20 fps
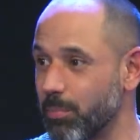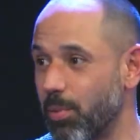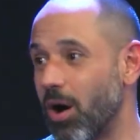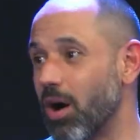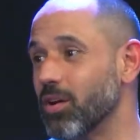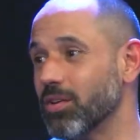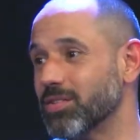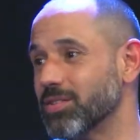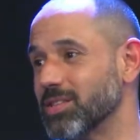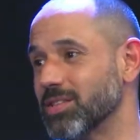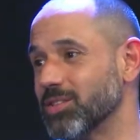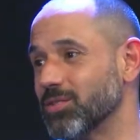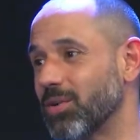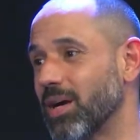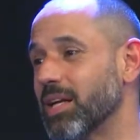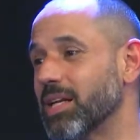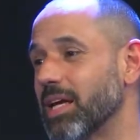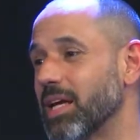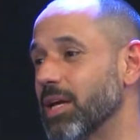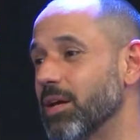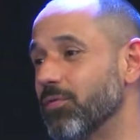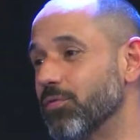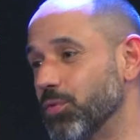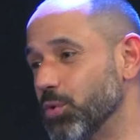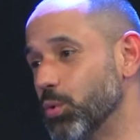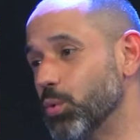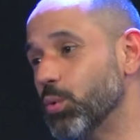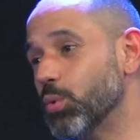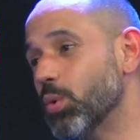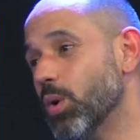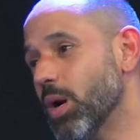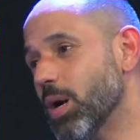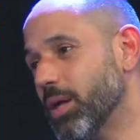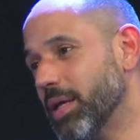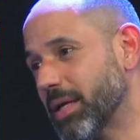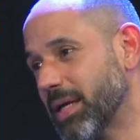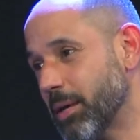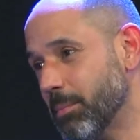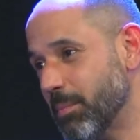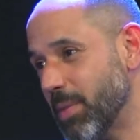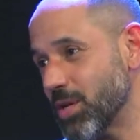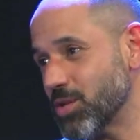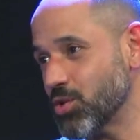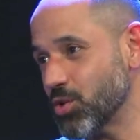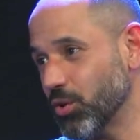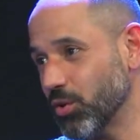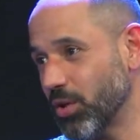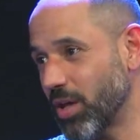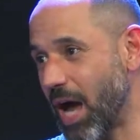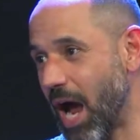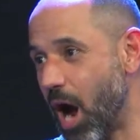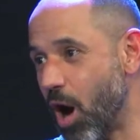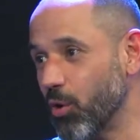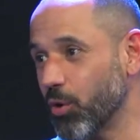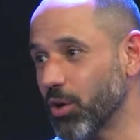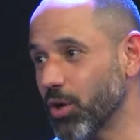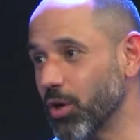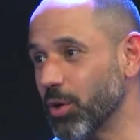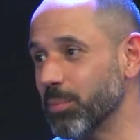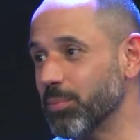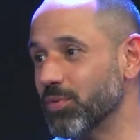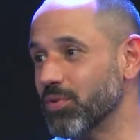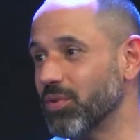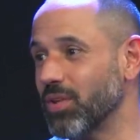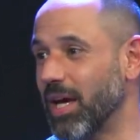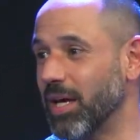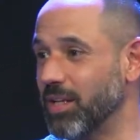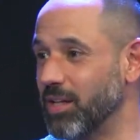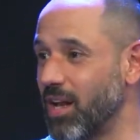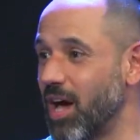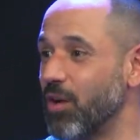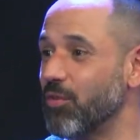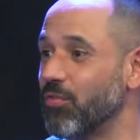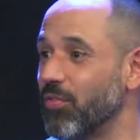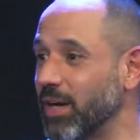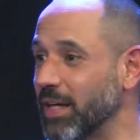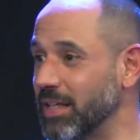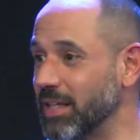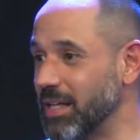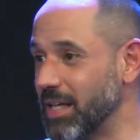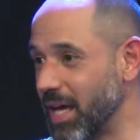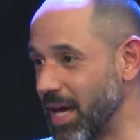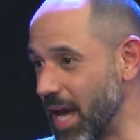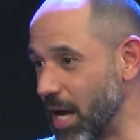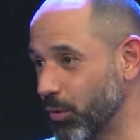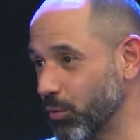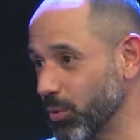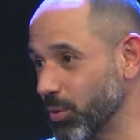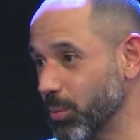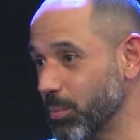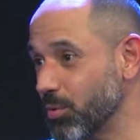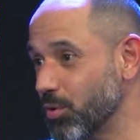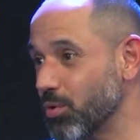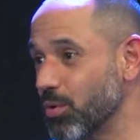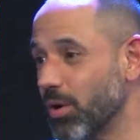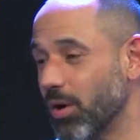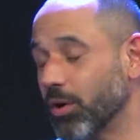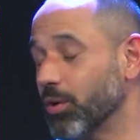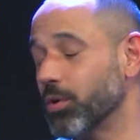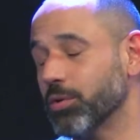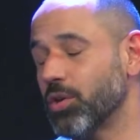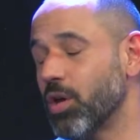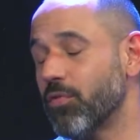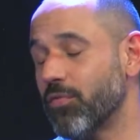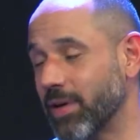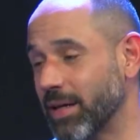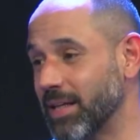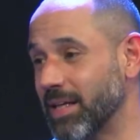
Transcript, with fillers: policies, right? If you can measure the outcomes and not find equitable or not find